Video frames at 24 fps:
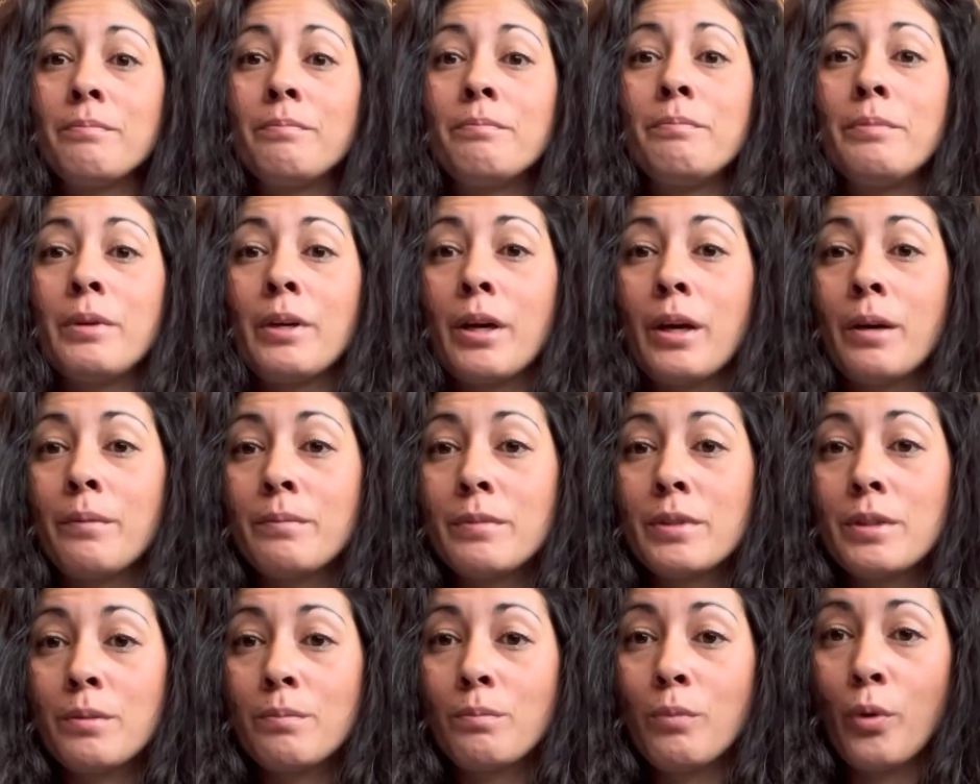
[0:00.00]

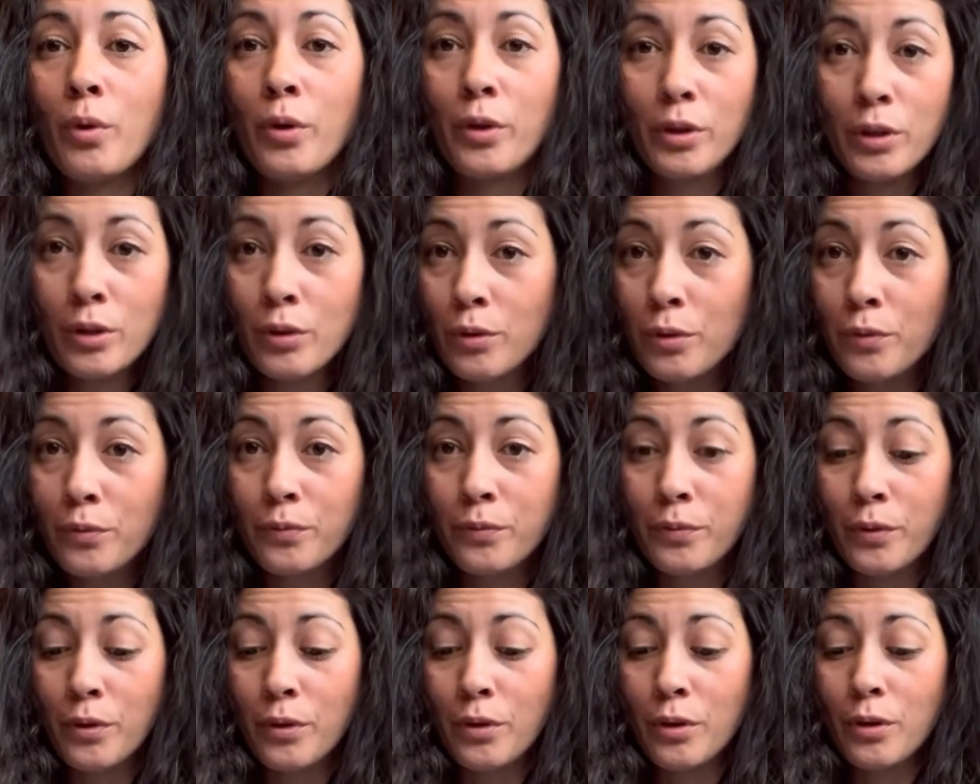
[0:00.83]
becomes more
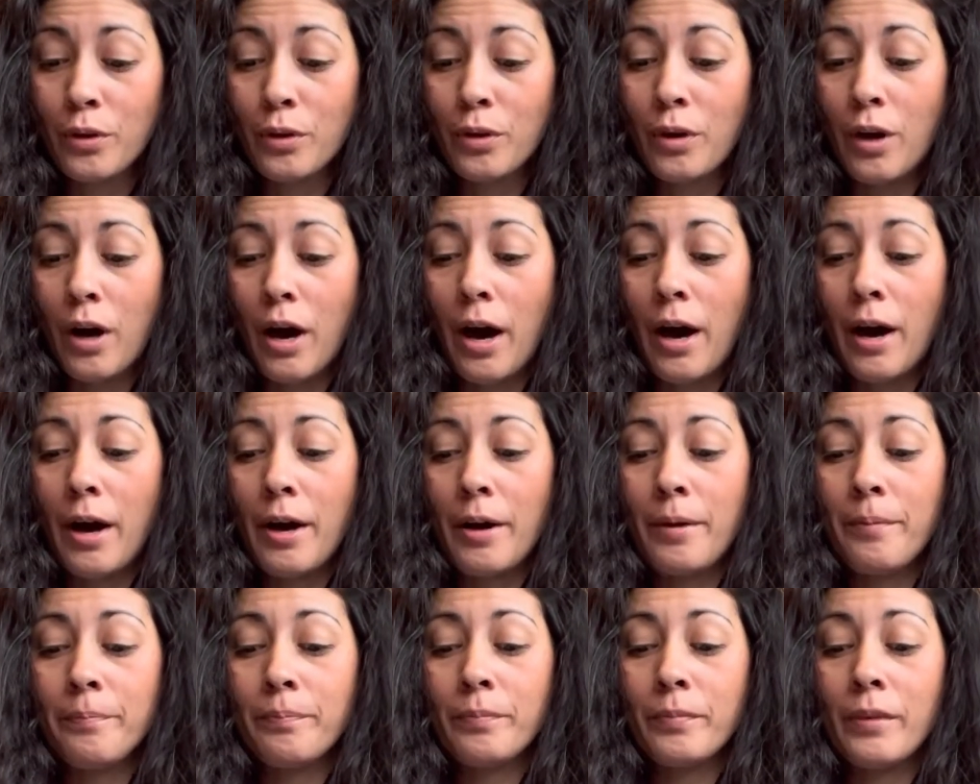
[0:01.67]
youthful
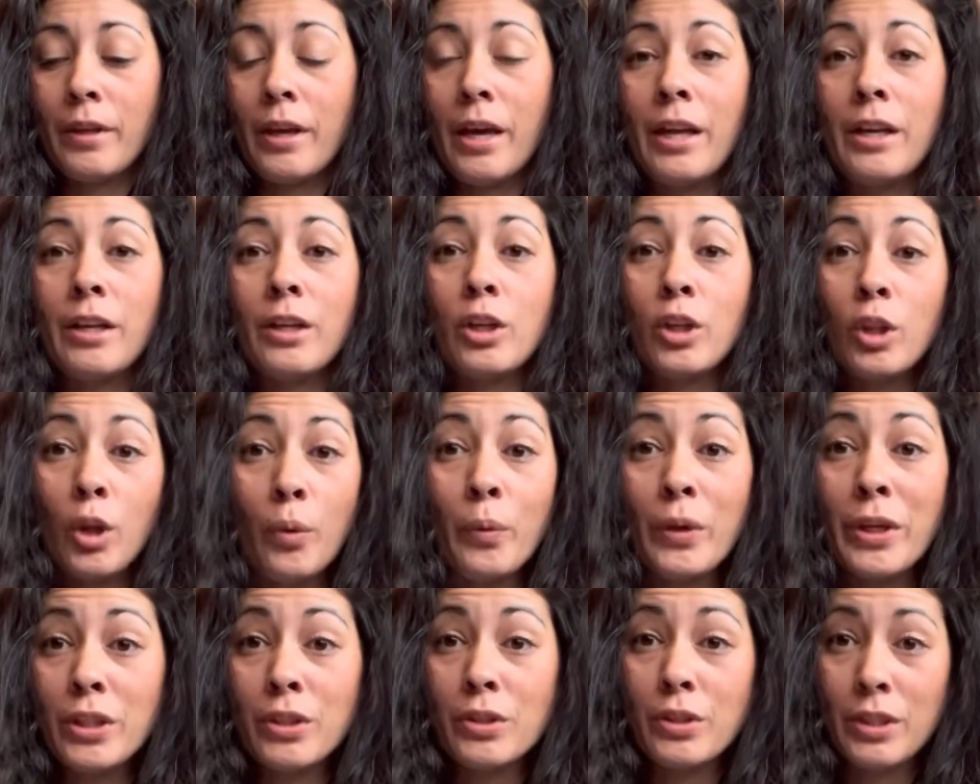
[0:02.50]
and
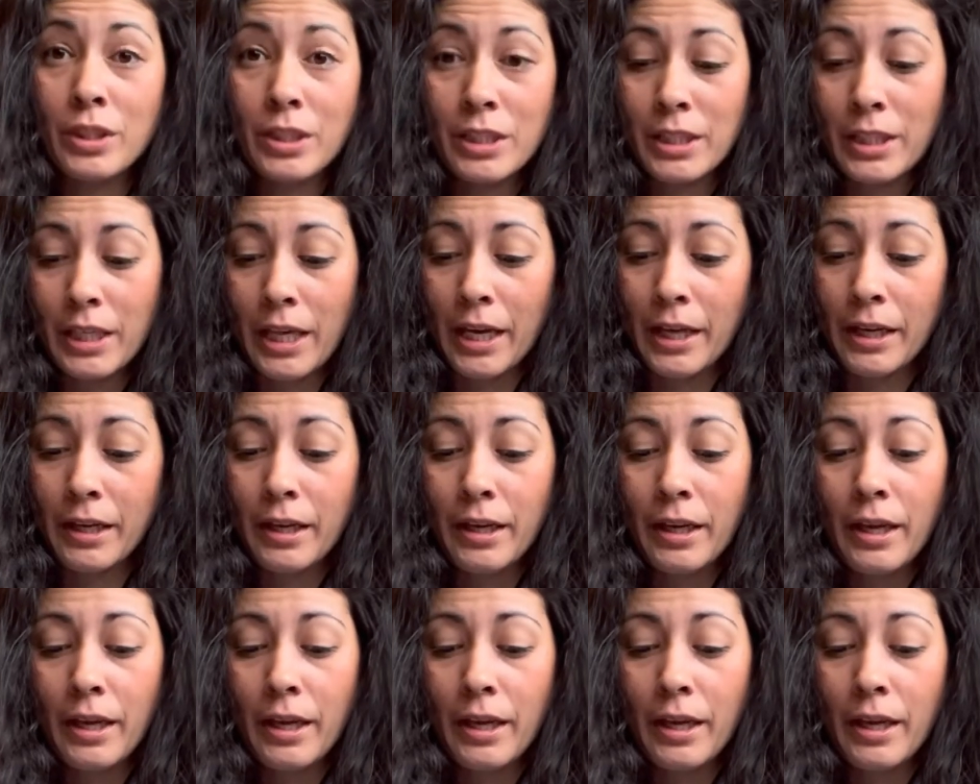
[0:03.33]
glowing to the skin.